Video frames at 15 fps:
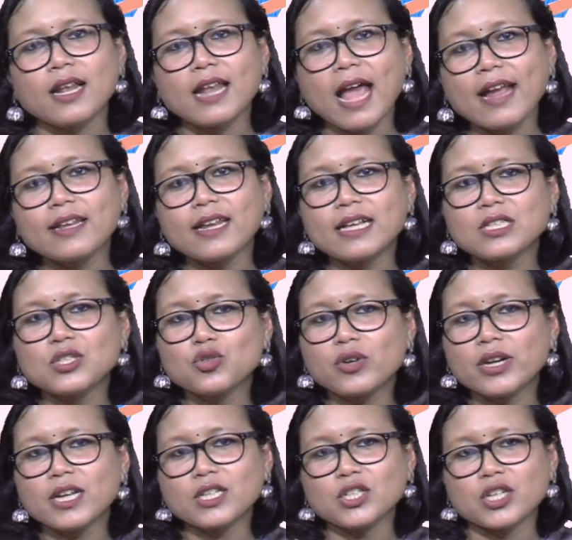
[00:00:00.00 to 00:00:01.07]
lighting
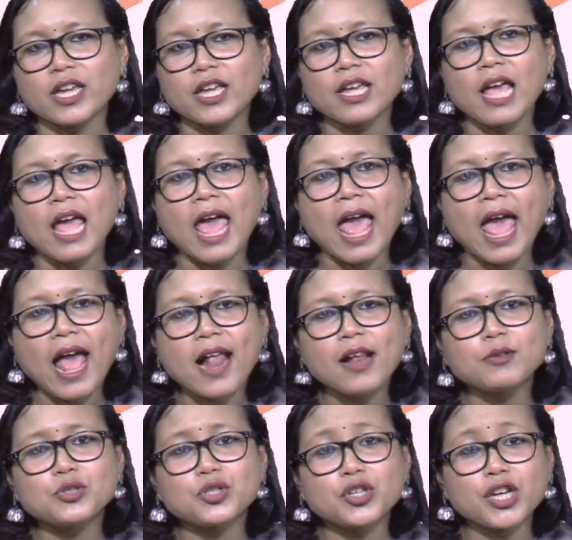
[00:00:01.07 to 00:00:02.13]
strategy
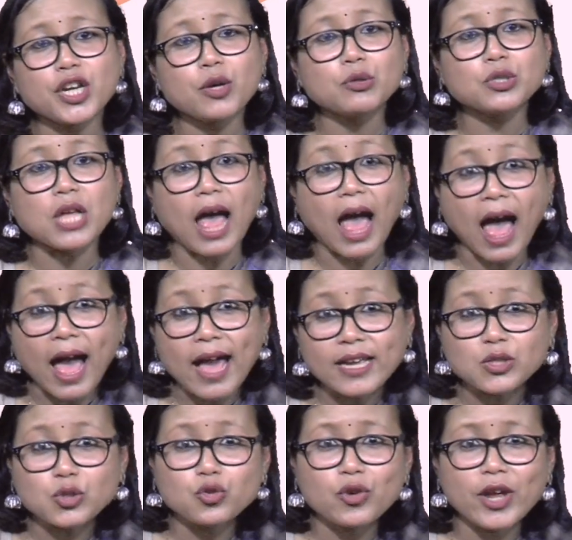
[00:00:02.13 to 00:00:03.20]
helps reduce eye
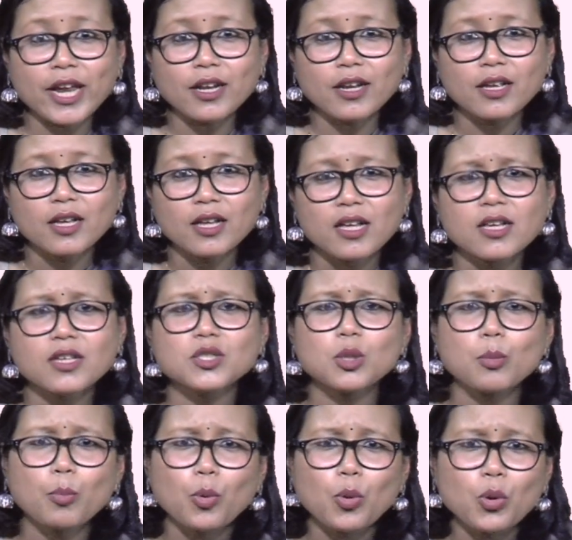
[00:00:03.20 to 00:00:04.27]
strain,
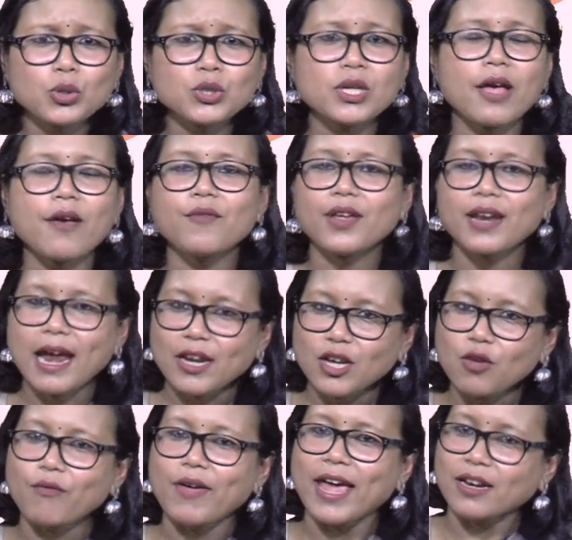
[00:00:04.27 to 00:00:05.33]
supports a variety
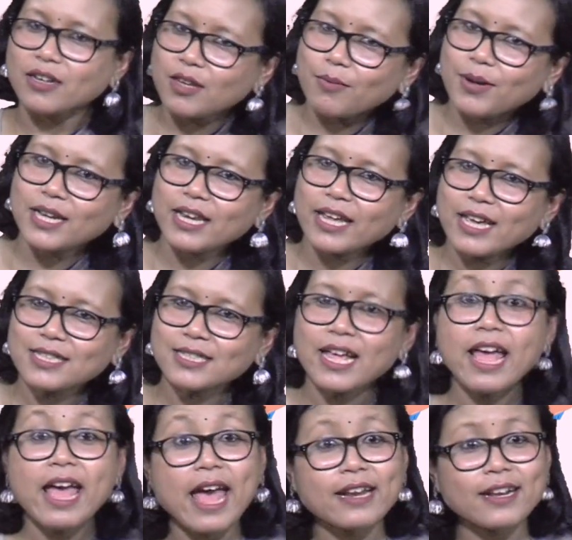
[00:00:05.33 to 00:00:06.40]
of activities,
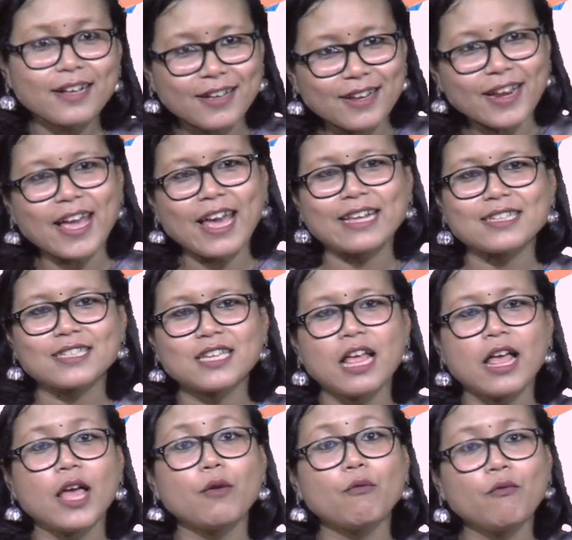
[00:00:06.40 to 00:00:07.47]
and creates
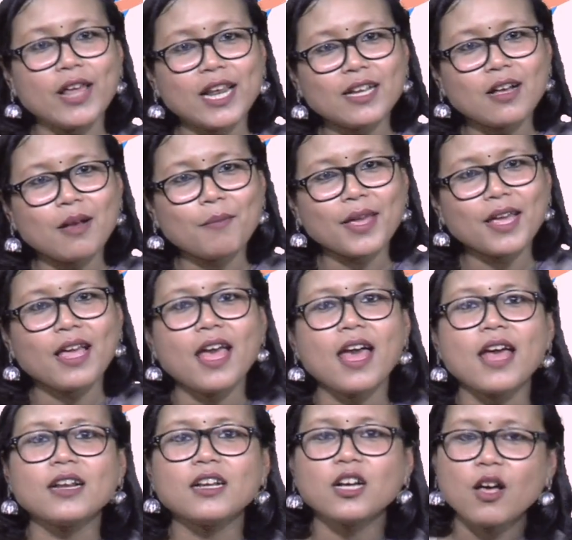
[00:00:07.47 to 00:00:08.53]
a welcoming
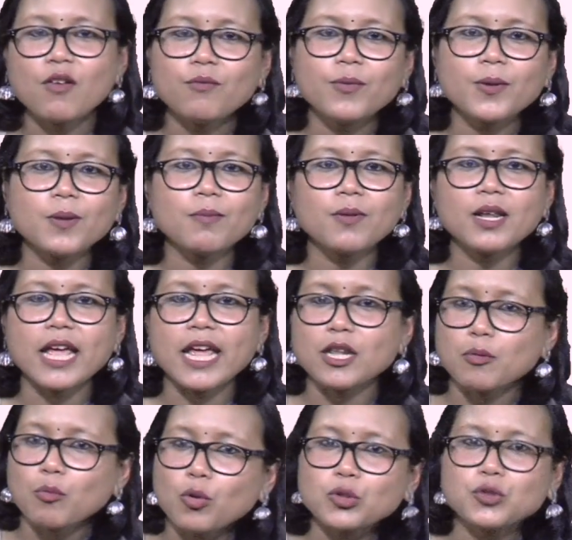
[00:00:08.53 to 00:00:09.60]
and comfortable
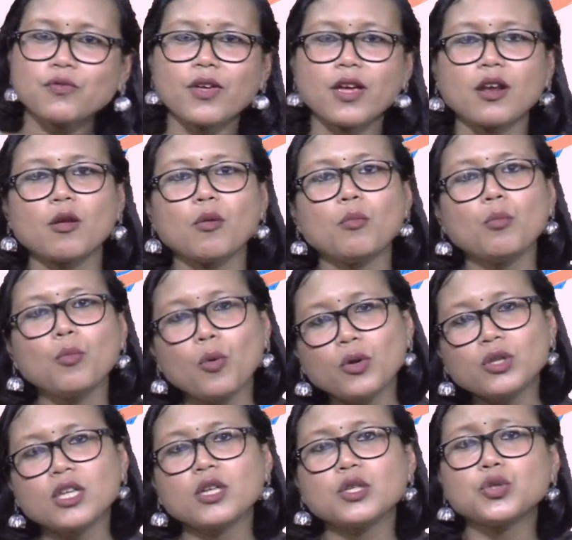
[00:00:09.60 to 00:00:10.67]
atmosphere
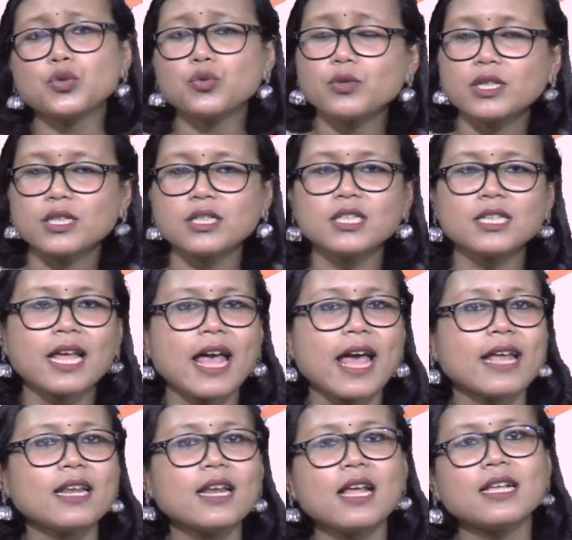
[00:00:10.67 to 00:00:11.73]
both students
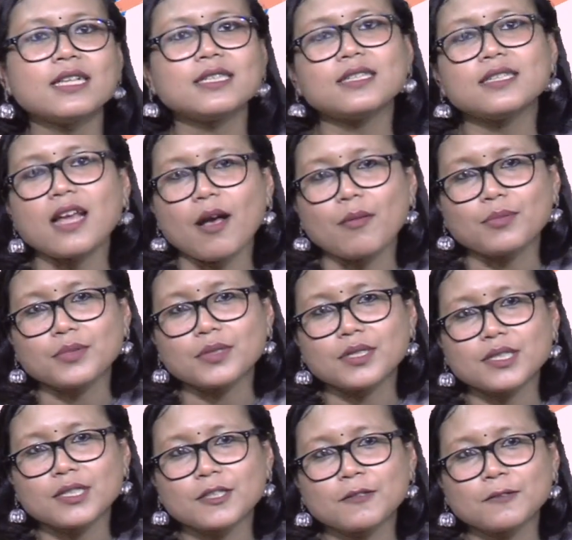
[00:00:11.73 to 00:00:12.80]
and
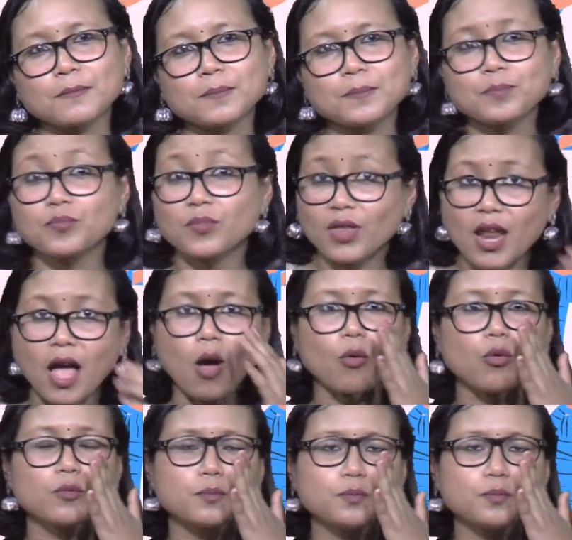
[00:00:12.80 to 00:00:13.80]
staffs. Now,